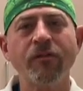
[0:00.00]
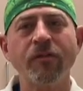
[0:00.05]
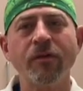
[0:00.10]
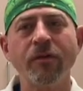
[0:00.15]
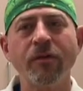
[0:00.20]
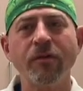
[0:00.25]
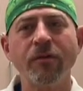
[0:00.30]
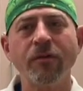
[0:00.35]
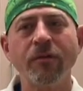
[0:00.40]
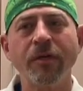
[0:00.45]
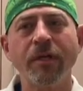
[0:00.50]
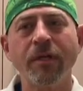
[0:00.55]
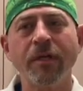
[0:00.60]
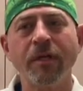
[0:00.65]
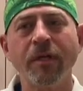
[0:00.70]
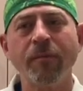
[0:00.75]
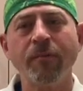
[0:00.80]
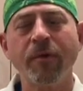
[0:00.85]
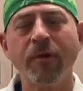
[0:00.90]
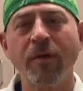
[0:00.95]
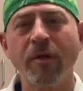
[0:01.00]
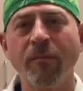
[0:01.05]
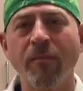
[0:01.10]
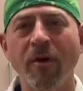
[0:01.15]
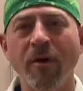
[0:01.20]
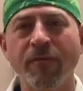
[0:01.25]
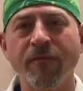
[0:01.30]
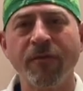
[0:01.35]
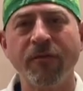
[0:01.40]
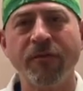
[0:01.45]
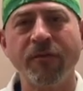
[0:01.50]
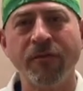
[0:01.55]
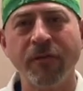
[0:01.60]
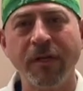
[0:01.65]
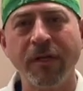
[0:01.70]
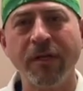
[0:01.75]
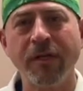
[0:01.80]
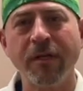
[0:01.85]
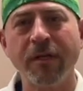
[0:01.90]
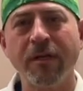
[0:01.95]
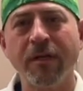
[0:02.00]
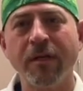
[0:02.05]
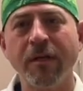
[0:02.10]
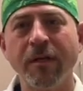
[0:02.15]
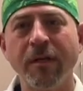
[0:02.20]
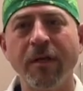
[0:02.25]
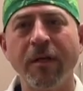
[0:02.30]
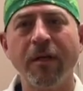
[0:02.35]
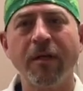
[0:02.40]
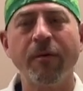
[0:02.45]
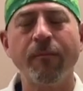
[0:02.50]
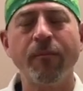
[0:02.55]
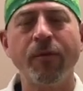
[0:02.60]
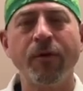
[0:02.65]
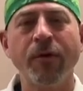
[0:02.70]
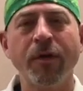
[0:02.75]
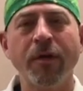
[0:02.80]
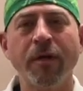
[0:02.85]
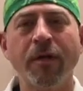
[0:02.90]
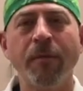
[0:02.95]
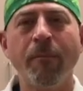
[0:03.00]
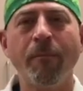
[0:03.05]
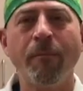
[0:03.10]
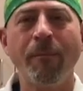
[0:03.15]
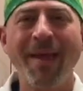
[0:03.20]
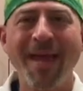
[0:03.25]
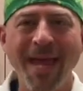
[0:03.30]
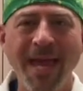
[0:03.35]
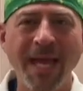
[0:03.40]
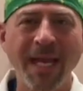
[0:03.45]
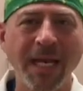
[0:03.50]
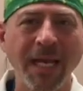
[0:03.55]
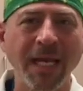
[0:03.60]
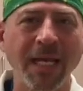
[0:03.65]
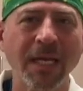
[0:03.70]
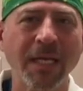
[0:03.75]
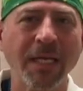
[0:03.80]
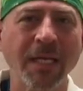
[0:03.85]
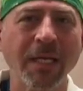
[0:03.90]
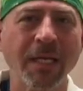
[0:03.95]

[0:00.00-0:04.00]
including keeping him off his feet, putting padding,